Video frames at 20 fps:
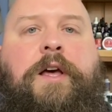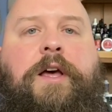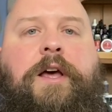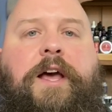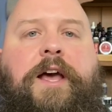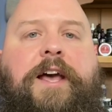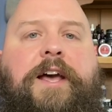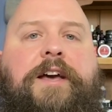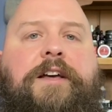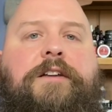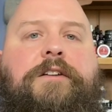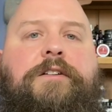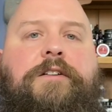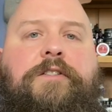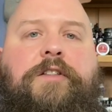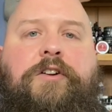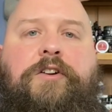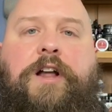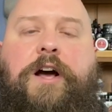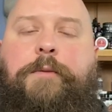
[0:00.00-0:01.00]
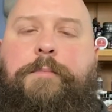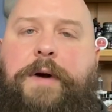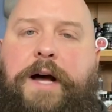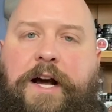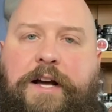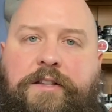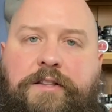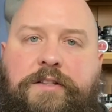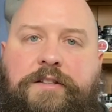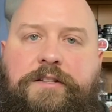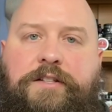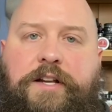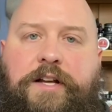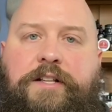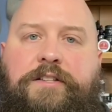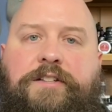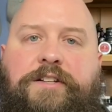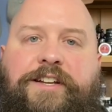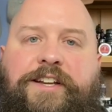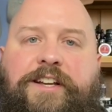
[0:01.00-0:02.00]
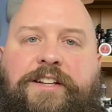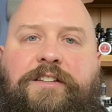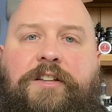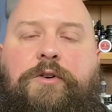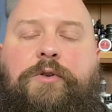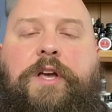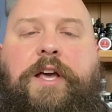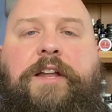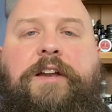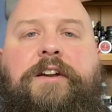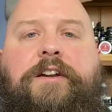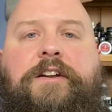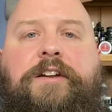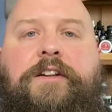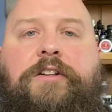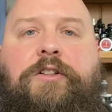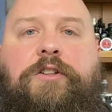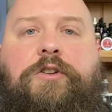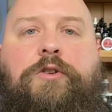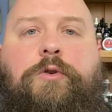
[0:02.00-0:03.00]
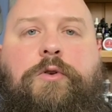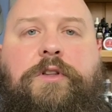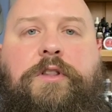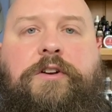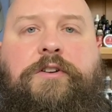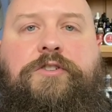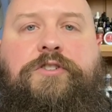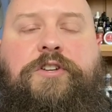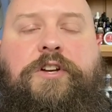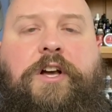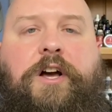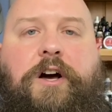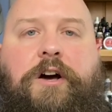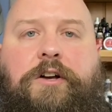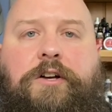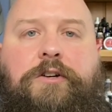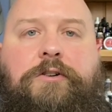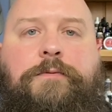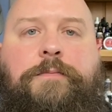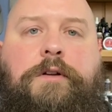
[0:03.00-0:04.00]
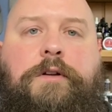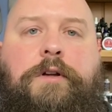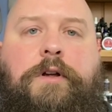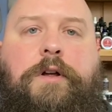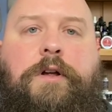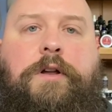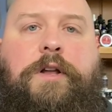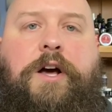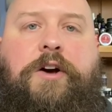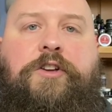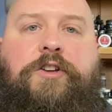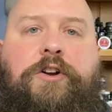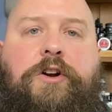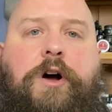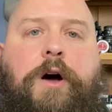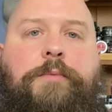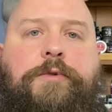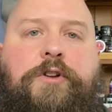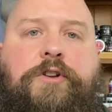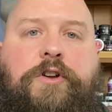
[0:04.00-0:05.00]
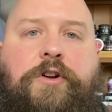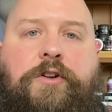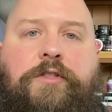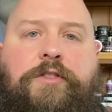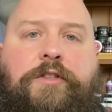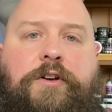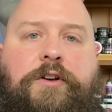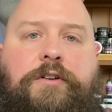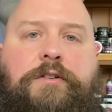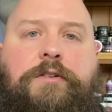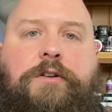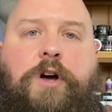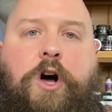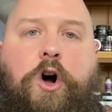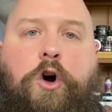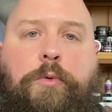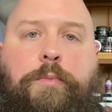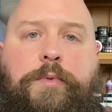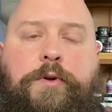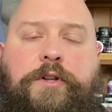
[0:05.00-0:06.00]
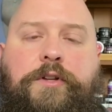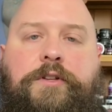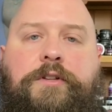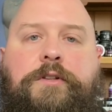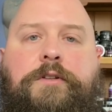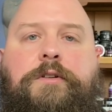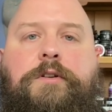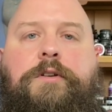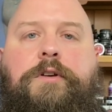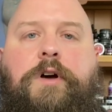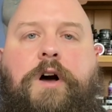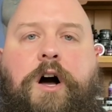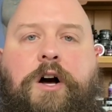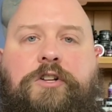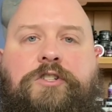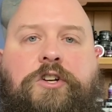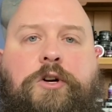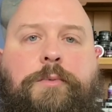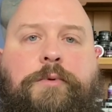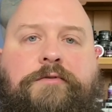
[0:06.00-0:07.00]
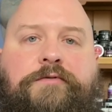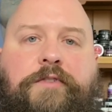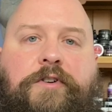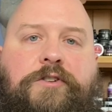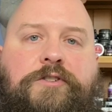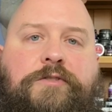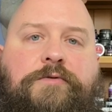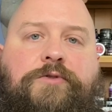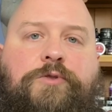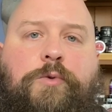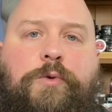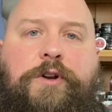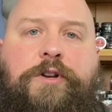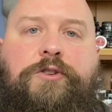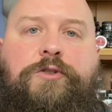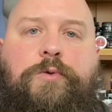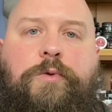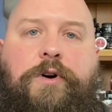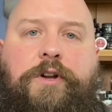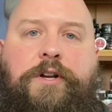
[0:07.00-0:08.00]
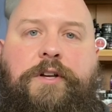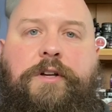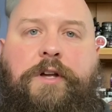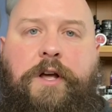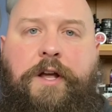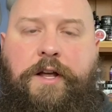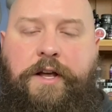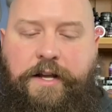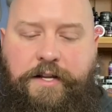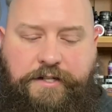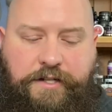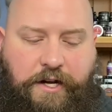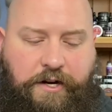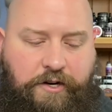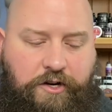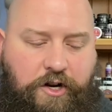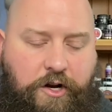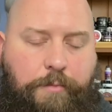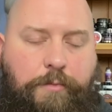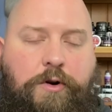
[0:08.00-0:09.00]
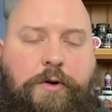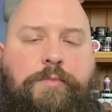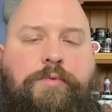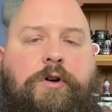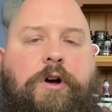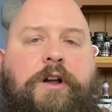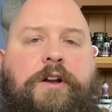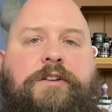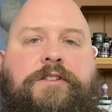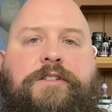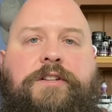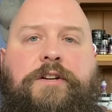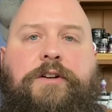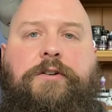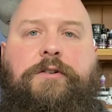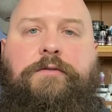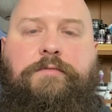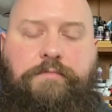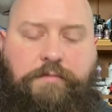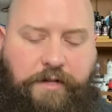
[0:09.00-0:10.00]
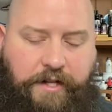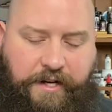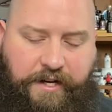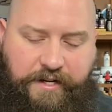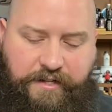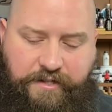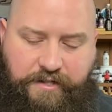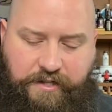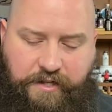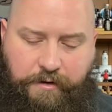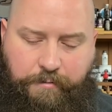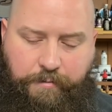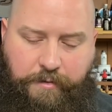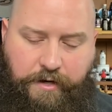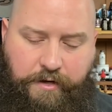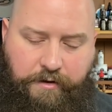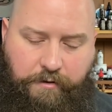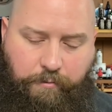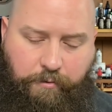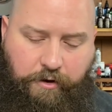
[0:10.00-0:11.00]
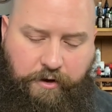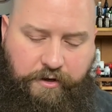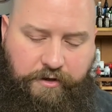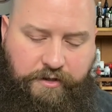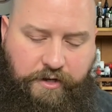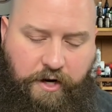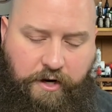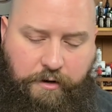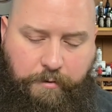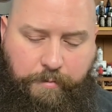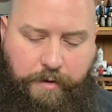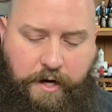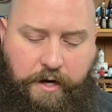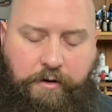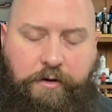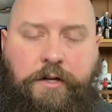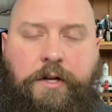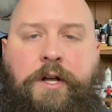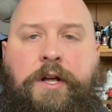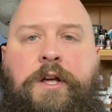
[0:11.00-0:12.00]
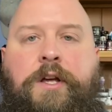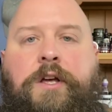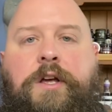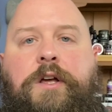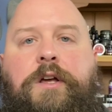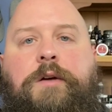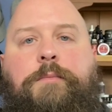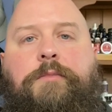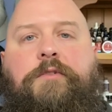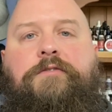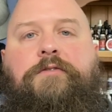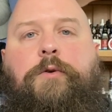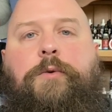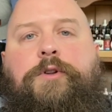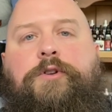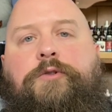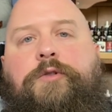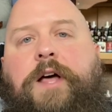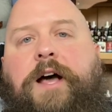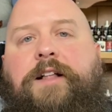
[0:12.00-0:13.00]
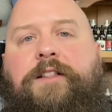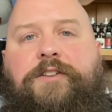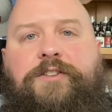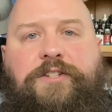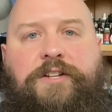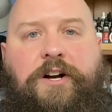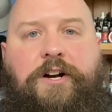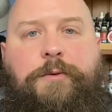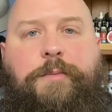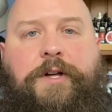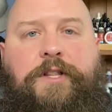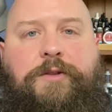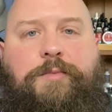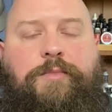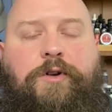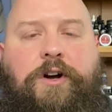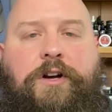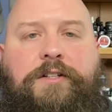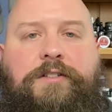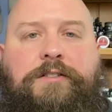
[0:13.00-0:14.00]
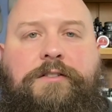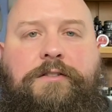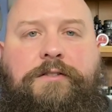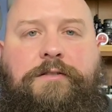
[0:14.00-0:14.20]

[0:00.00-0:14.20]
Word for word: and they're now back in the States, again located in Illinois, they're in Chicago. Now, Cúram Nádúrtha opened October first of twenty twenty. He's got a number of products here that he sent me that we're going to talk about. Before we do that, let's talk about the price.